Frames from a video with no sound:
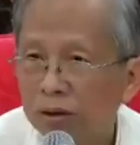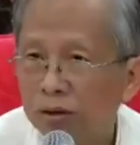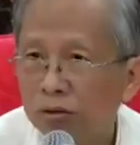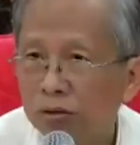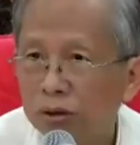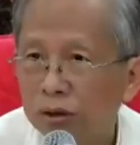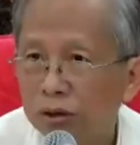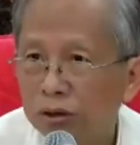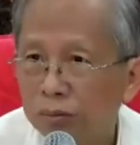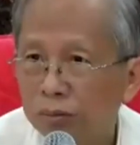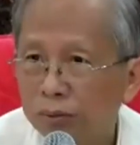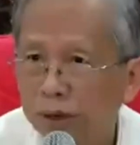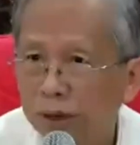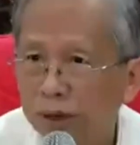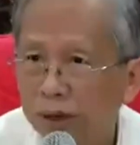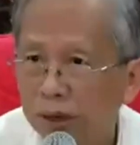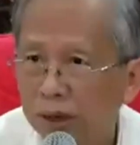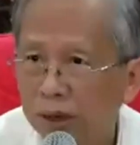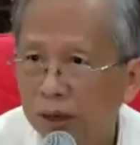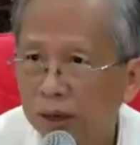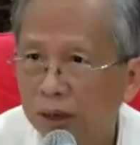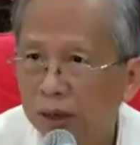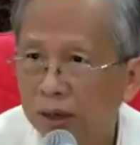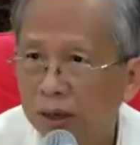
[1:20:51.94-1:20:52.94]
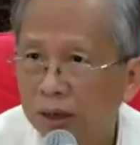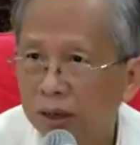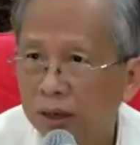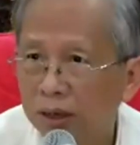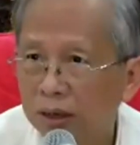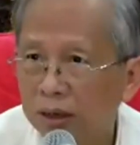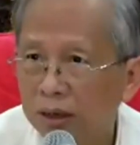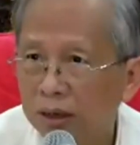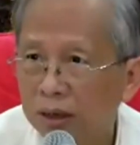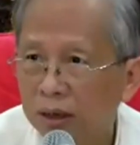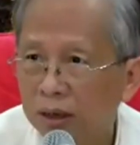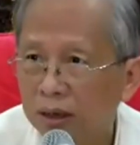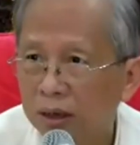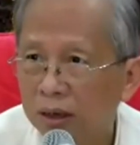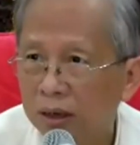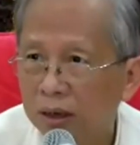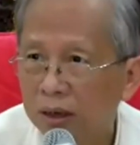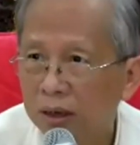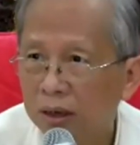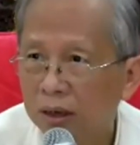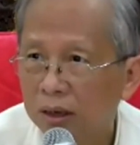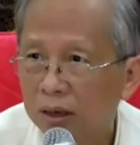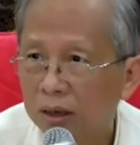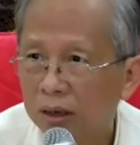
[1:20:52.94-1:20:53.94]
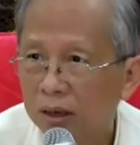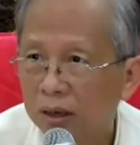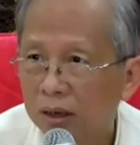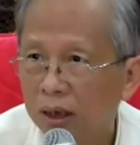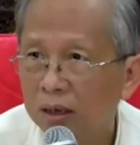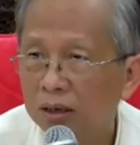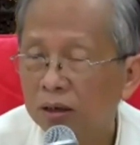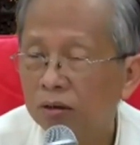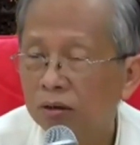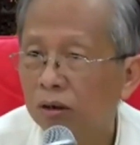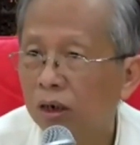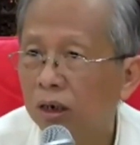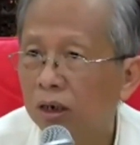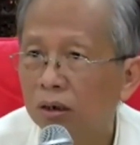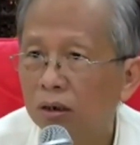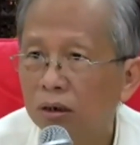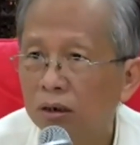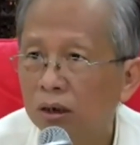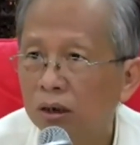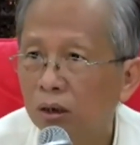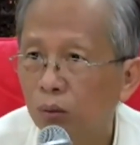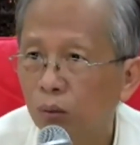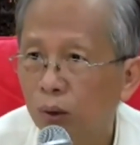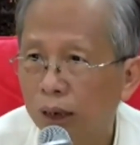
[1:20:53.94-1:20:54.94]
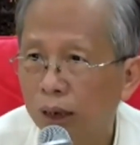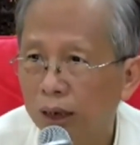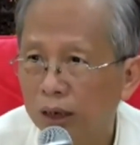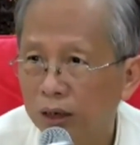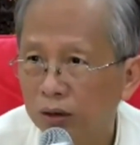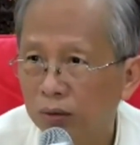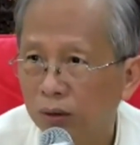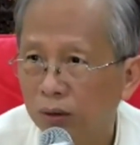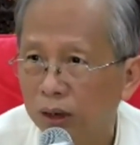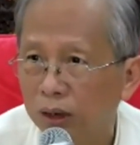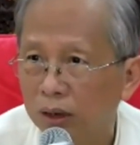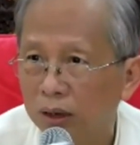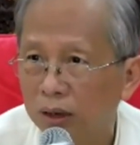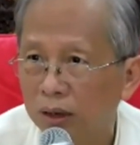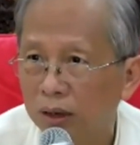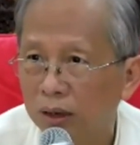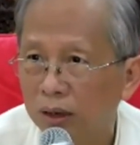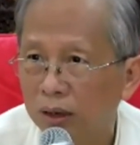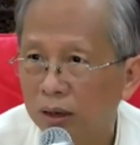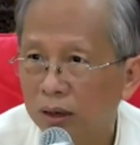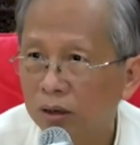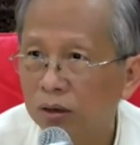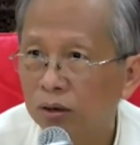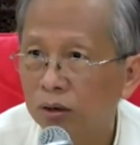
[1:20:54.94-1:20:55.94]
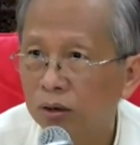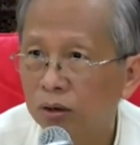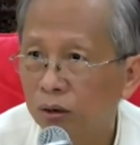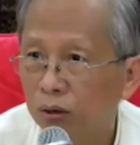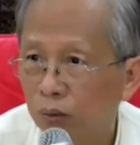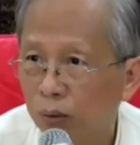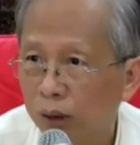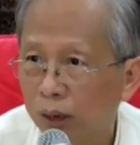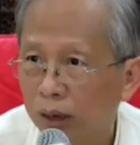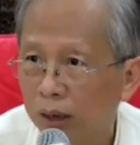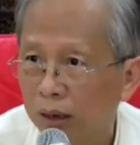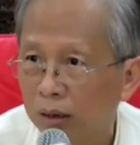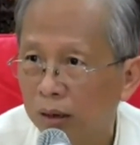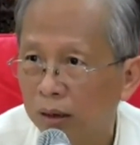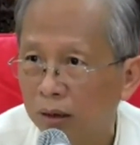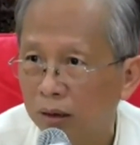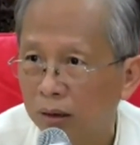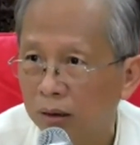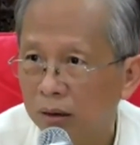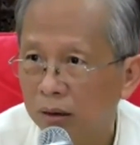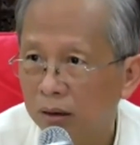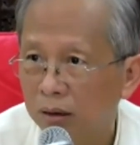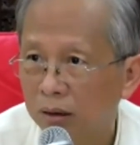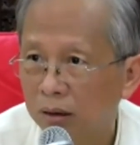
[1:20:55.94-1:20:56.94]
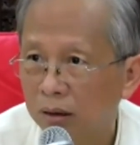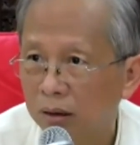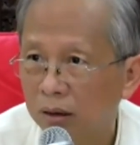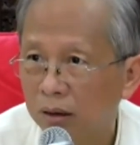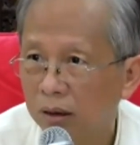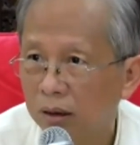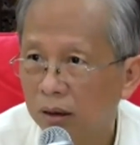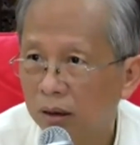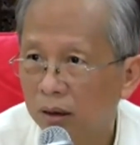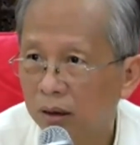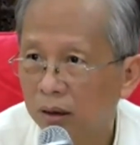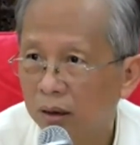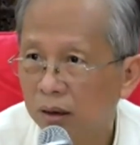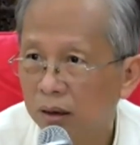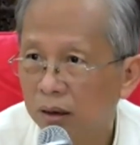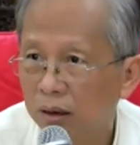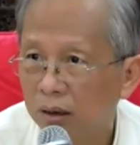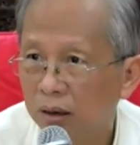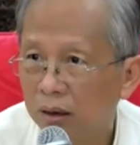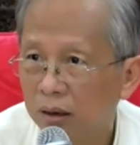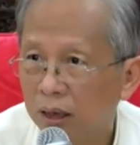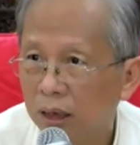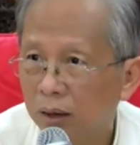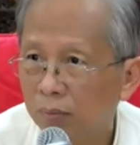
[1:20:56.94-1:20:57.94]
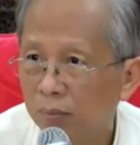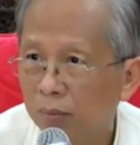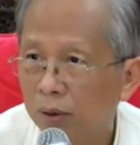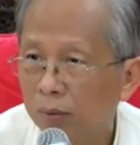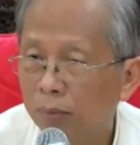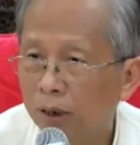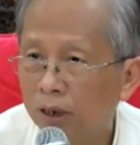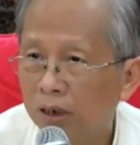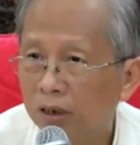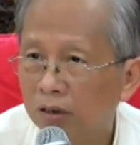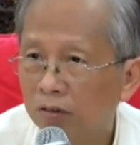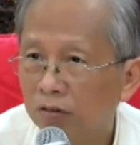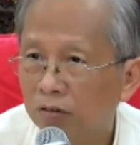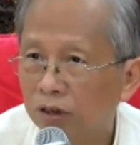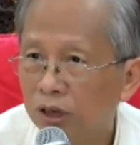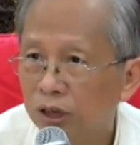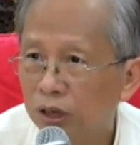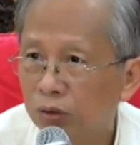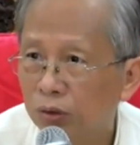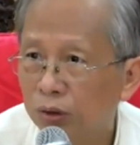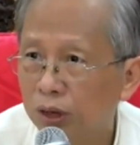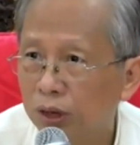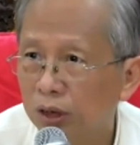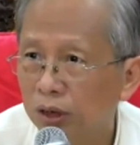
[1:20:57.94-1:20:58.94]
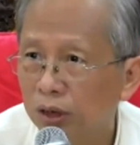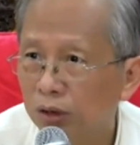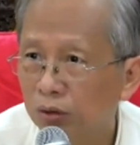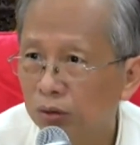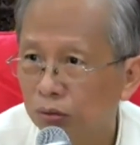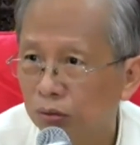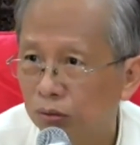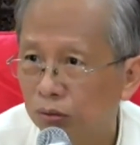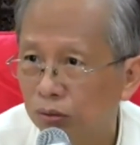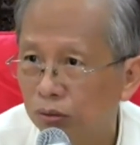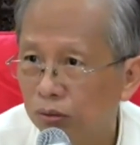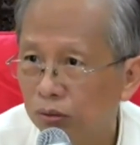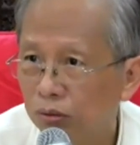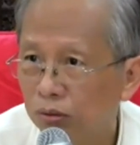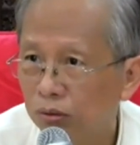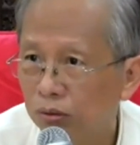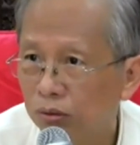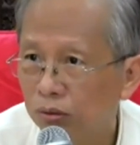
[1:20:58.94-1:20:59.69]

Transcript: choose to be heedless, then you are not the wise one. You know why or not? Dhammapada verse 22.